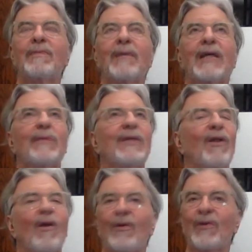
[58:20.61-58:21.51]
make me
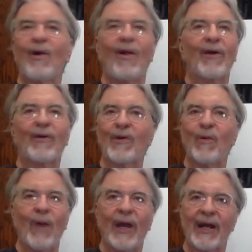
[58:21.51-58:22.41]
no longer
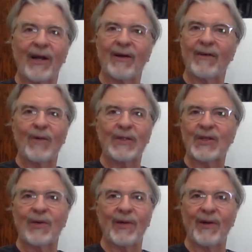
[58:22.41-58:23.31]
aware of what's
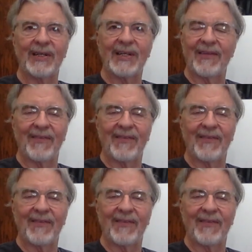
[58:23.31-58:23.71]
going on down